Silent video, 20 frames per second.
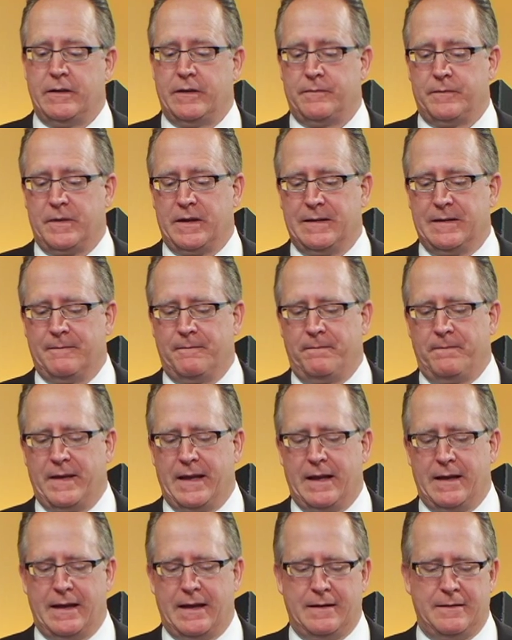know,
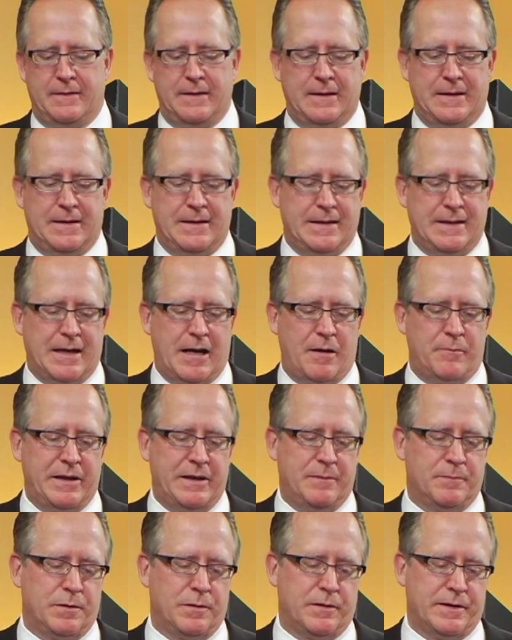how
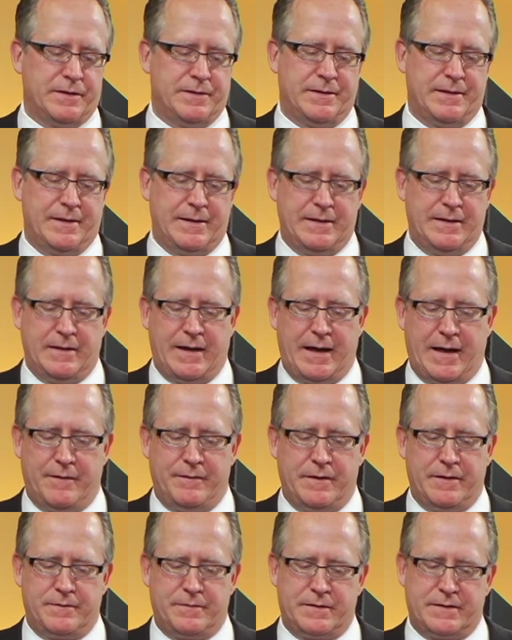many employees you
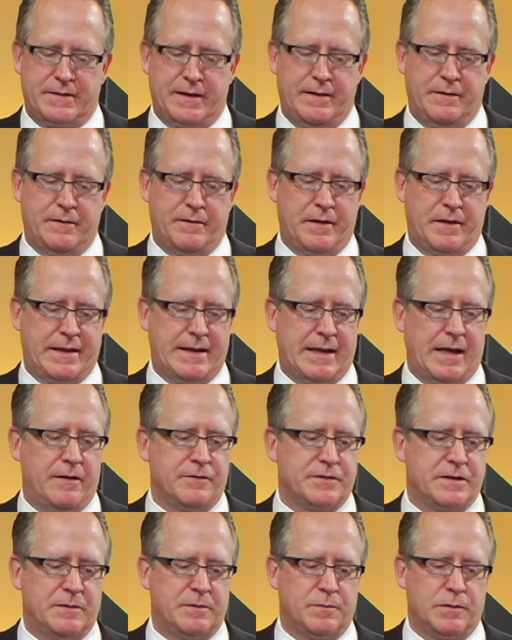have? Say you have
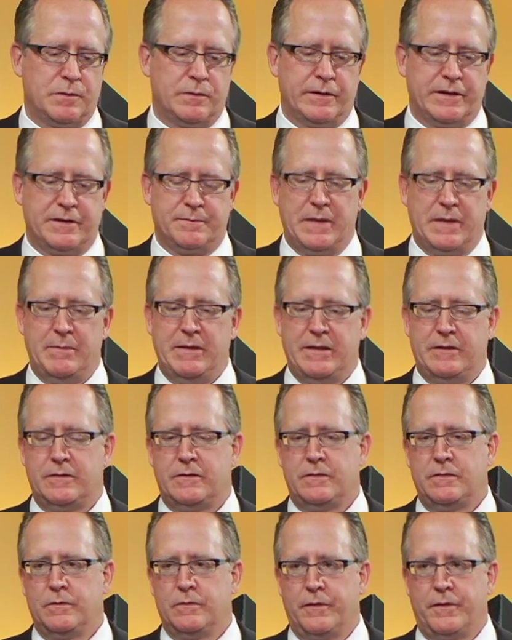1,000 employees. Maybe
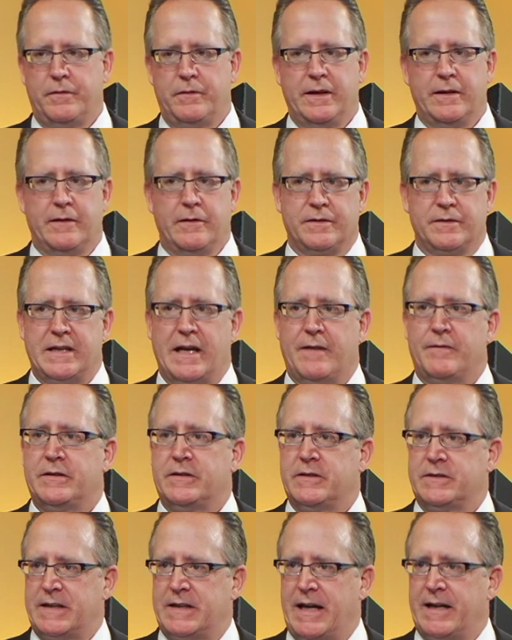2 or 3 of those have a
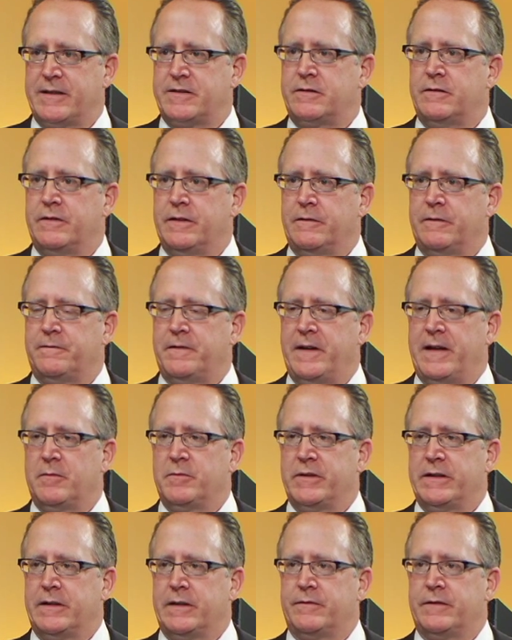disaster in their
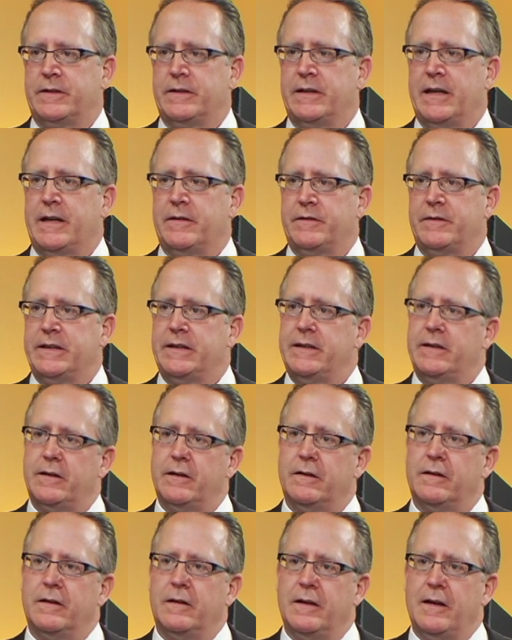family every
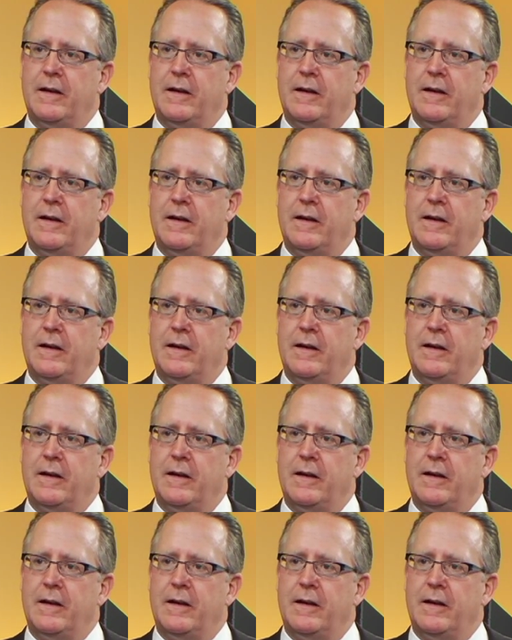year.